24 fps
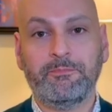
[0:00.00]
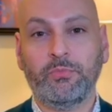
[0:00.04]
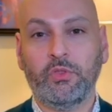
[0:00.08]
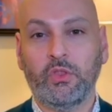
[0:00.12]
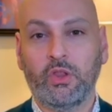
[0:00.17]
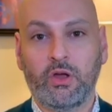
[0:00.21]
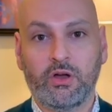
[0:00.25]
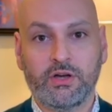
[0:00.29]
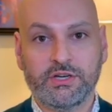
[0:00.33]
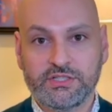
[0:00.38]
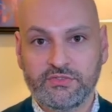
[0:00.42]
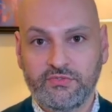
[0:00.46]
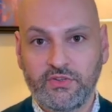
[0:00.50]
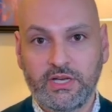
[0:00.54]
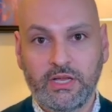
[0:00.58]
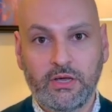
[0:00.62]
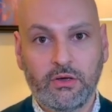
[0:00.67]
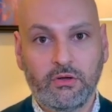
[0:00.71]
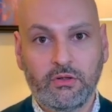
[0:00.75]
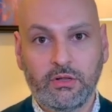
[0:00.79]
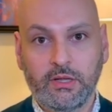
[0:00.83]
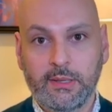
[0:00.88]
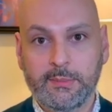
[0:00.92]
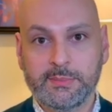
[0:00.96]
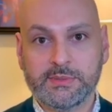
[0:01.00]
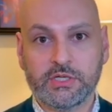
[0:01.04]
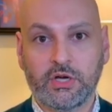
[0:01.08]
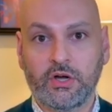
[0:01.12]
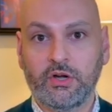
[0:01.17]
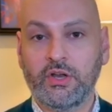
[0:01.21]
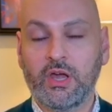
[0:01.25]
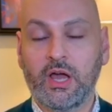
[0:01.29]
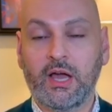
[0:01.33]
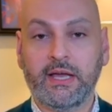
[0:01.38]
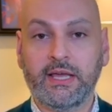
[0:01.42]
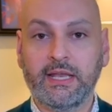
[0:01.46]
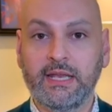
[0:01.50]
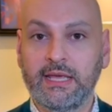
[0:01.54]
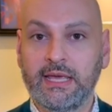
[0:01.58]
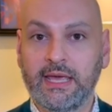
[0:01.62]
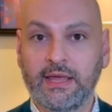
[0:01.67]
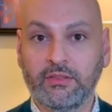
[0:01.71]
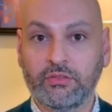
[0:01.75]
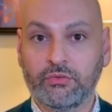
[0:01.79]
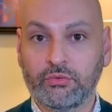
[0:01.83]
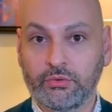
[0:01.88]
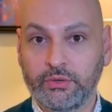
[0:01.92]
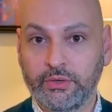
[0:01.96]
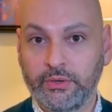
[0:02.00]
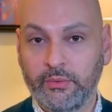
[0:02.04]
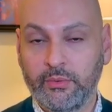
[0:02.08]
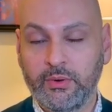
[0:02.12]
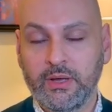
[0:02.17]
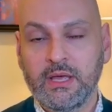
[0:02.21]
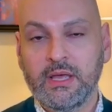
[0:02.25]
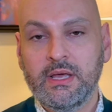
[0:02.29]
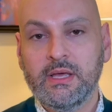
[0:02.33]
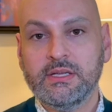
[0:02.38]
large video clips are not going to get through.